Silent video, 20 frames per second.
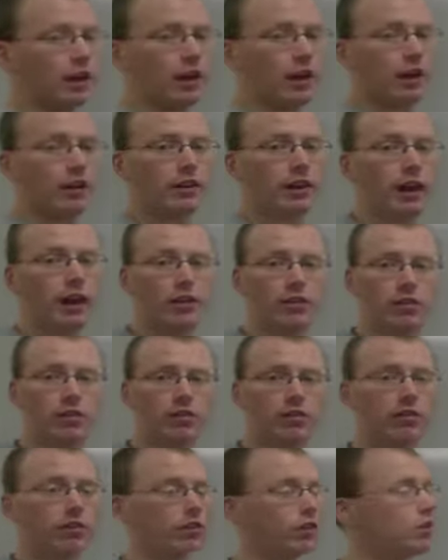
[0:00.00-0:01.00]
and that is a
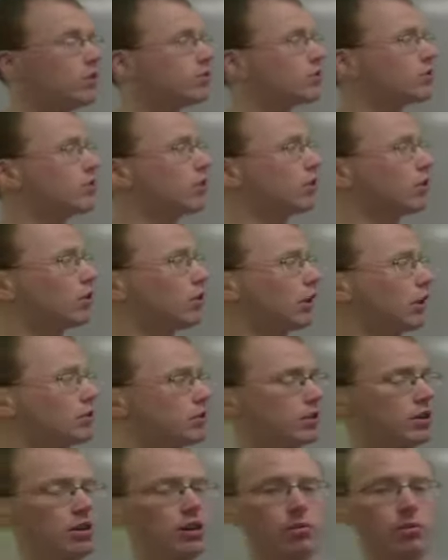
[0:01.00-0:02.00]
solution to
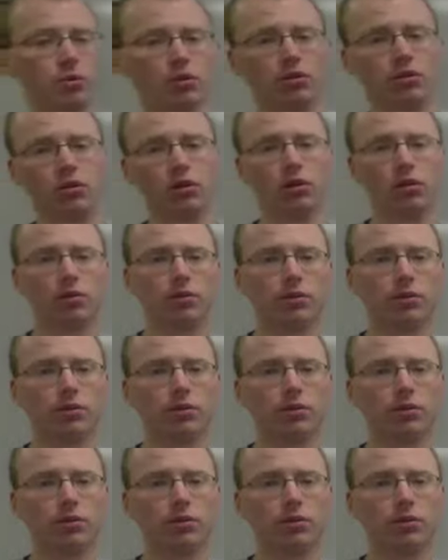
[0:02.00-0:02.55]
question number 2.